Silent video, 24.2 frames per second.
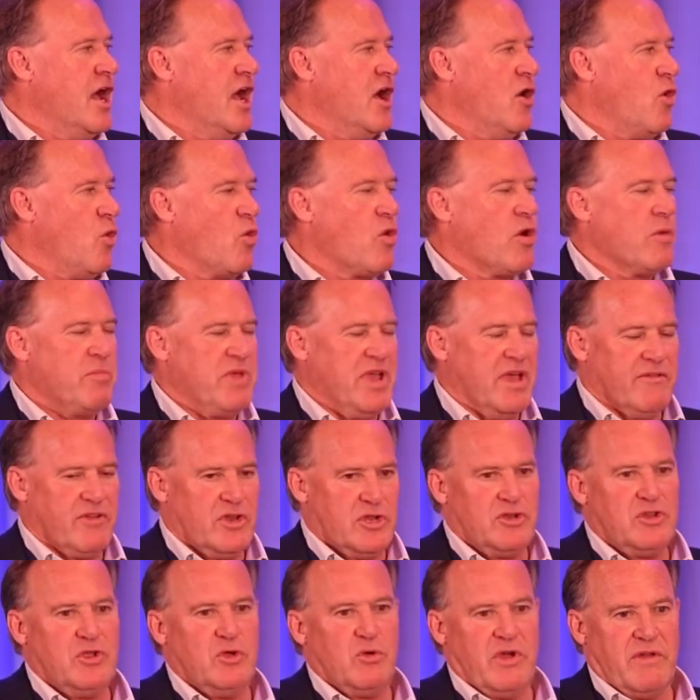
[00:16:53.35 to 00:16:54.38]
or be able to
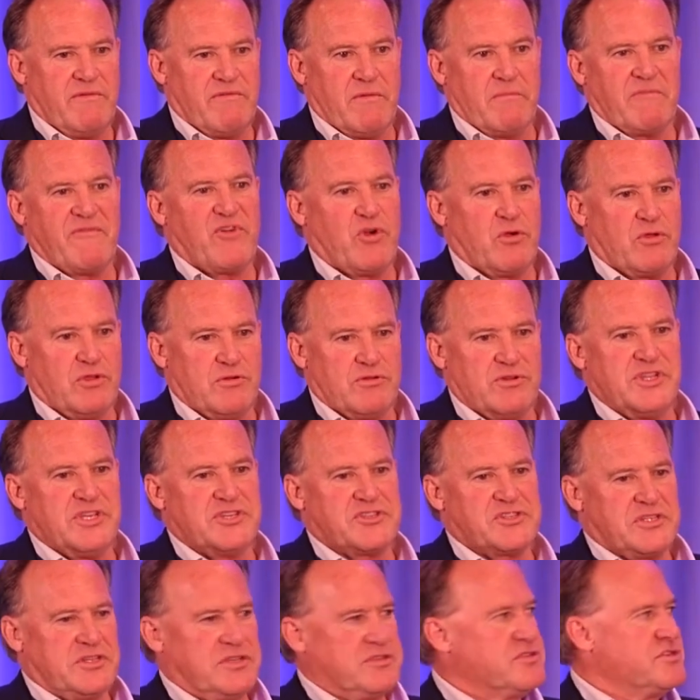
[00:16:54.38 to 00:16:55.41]
do it from further
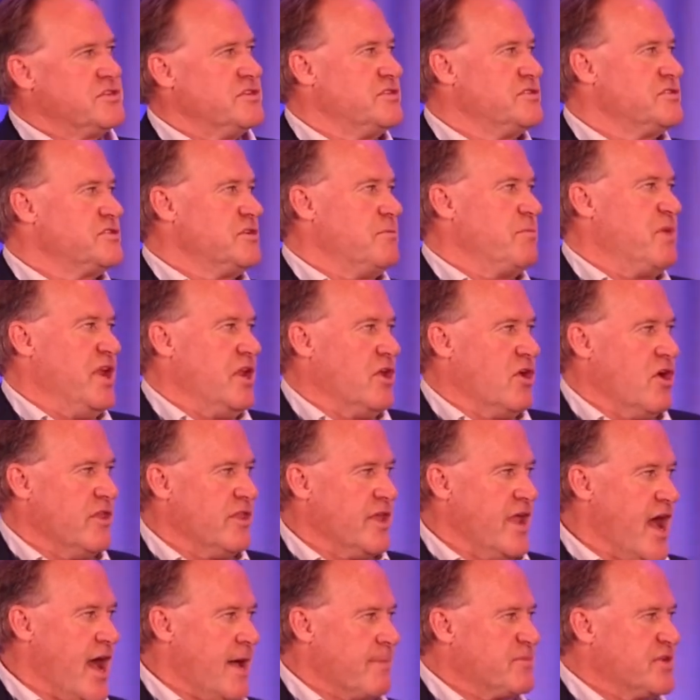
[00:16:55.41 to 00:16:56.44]
distances depending on the
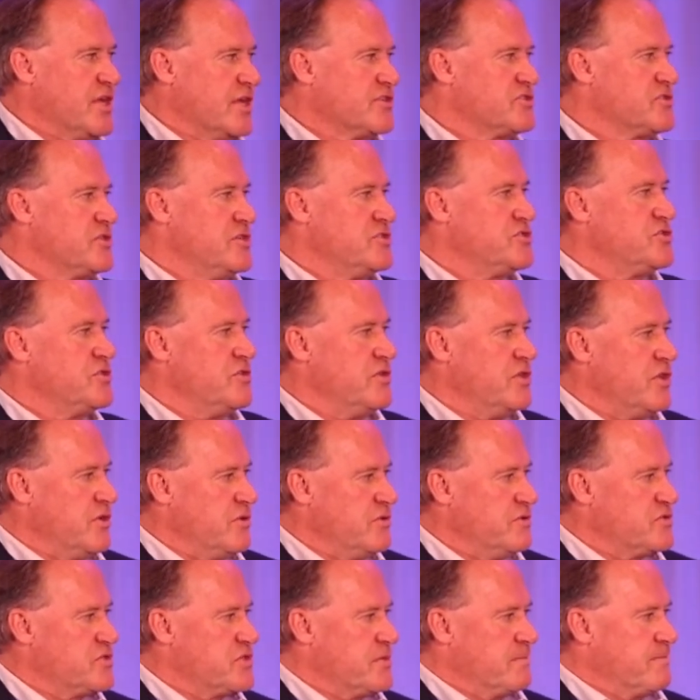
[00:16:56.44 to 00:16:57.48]
optics that you
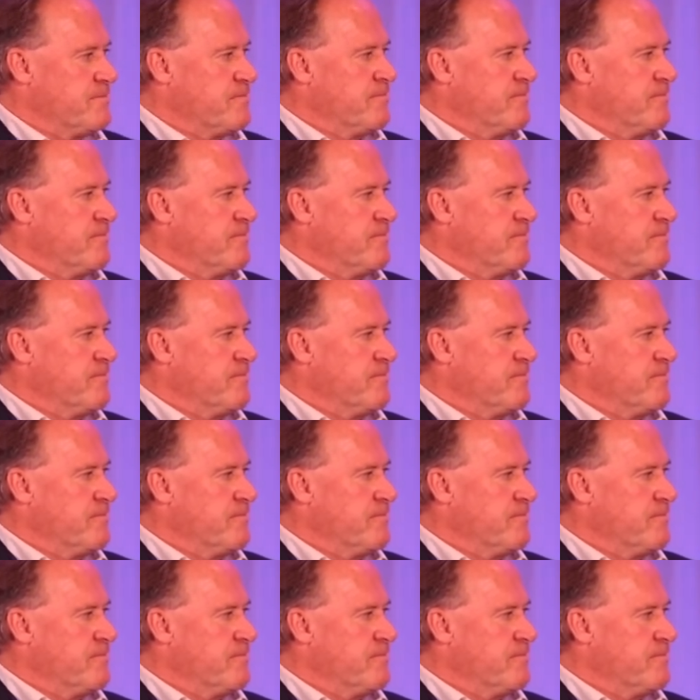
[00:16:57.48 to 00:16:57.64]
use.